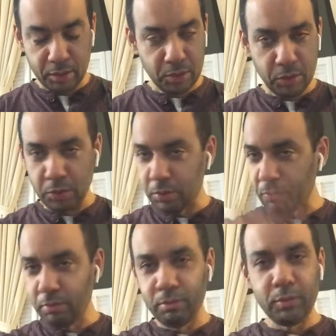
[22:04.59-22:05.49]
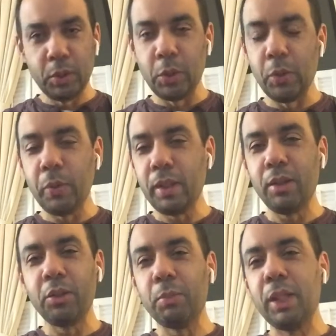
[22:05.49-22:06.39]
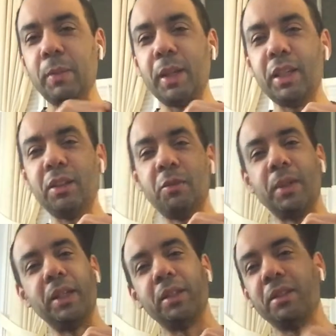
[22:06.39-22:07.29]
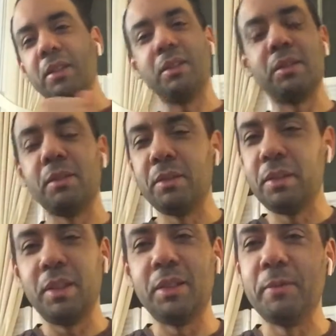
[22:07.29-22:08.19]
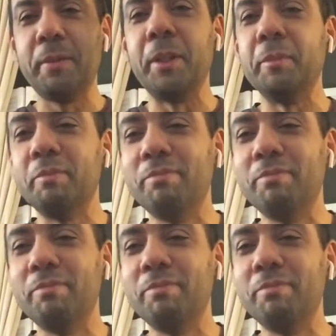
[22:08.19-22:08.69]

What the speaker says: Just go and learn to play by ear, man. It's fun.